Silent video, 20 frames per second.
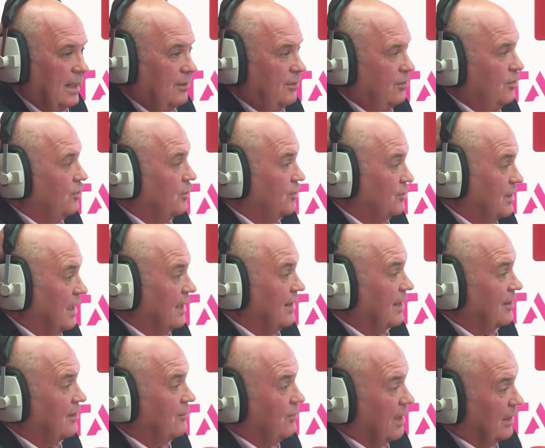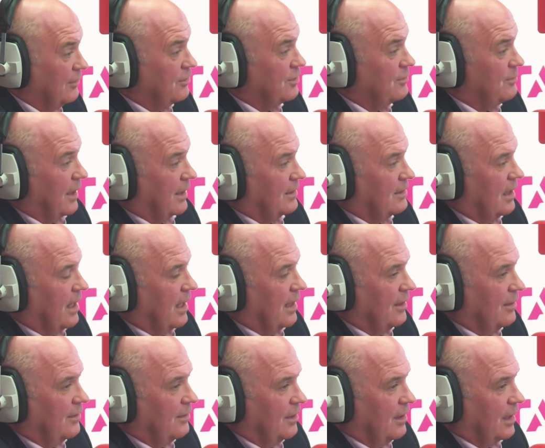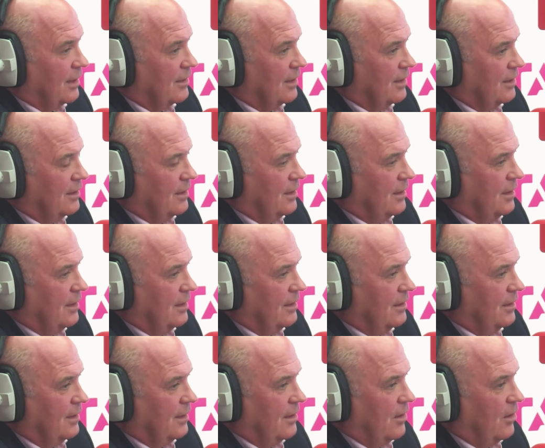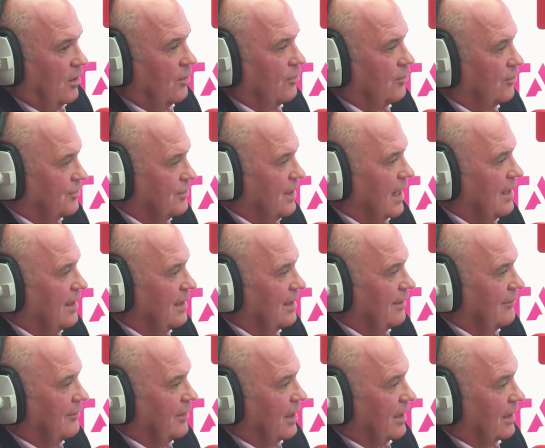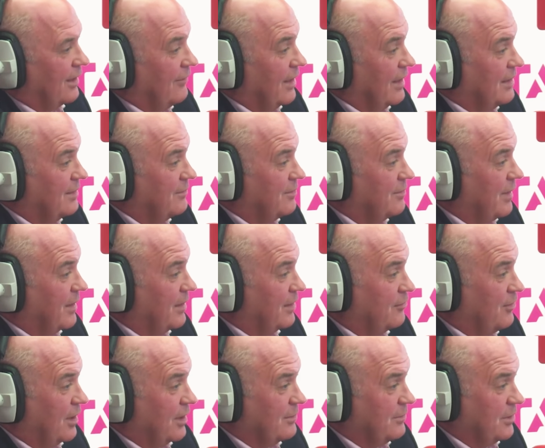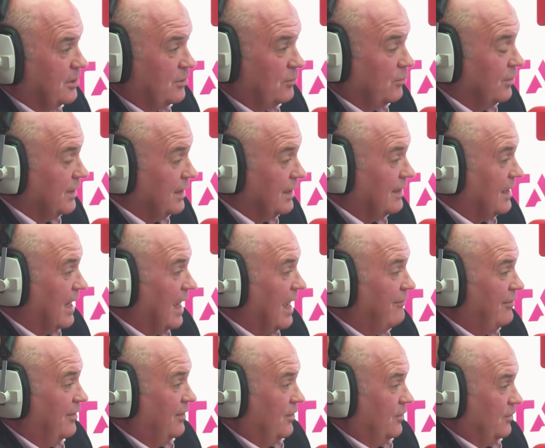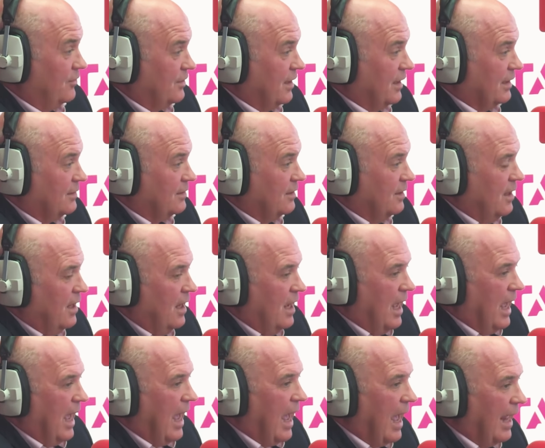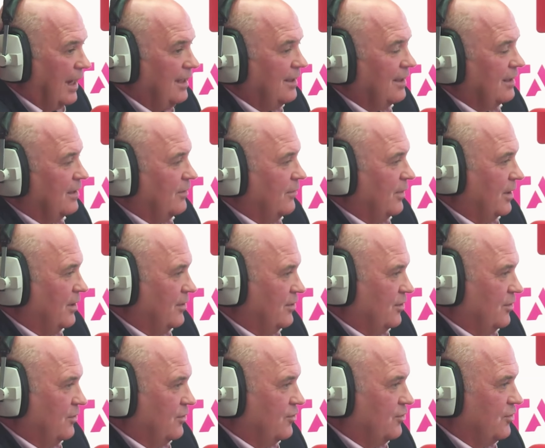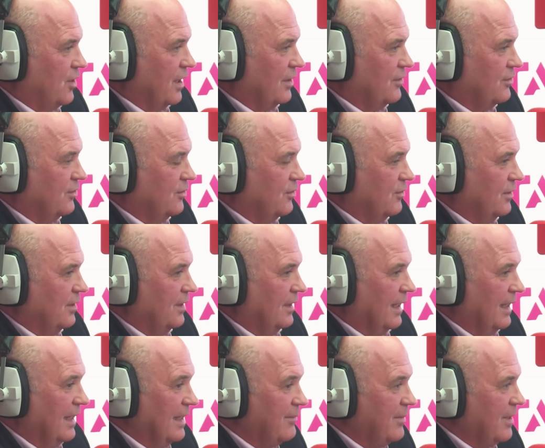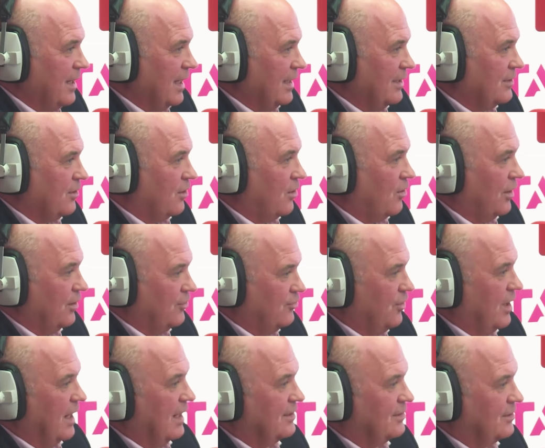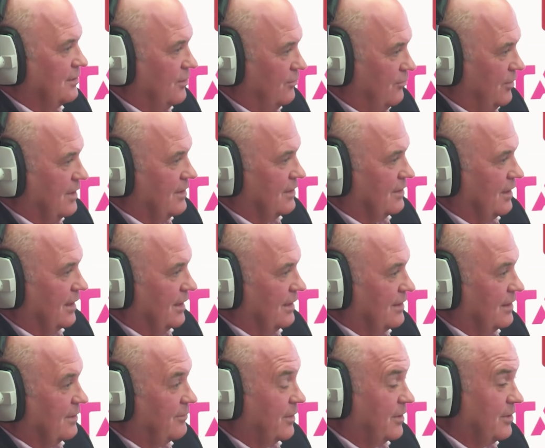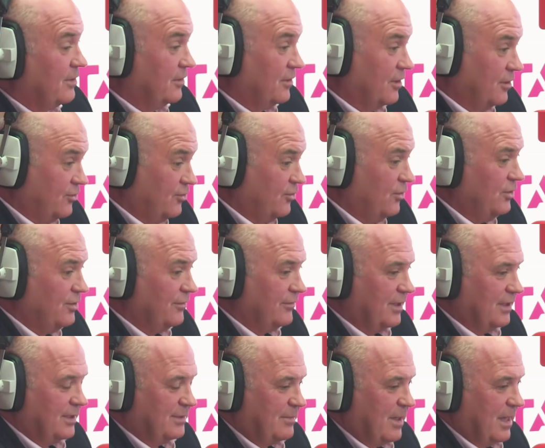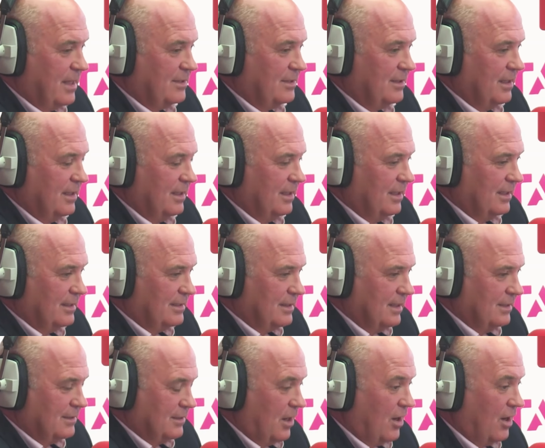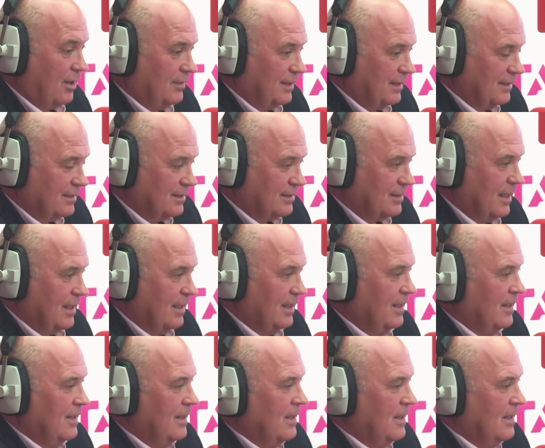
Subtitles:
you could say that in retrospect, and like the understanding, if you like, of asymptomatic transmission we didn't have in those days. Anything that we can do to try to eliminate or address the risk that exists, because look, the truth of it is, Pat, and it's a hard thing to say,